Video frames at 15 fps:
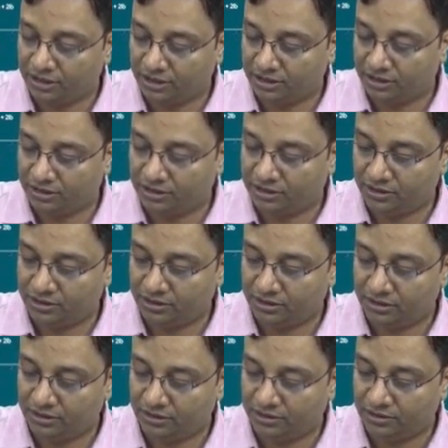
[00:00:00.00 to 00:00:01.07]

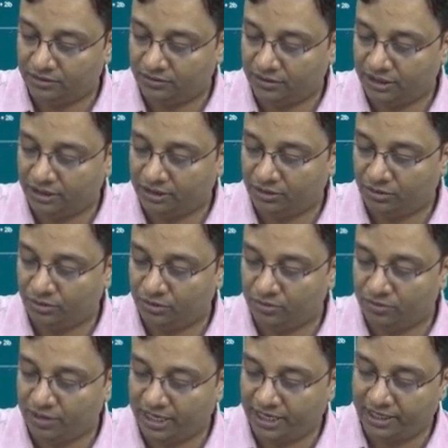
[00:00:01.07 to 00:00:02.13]
is
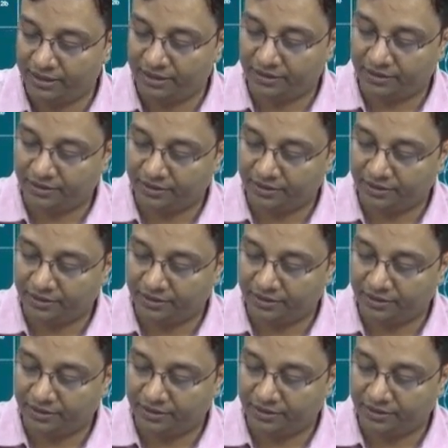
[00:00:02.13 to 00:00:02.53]
22 by,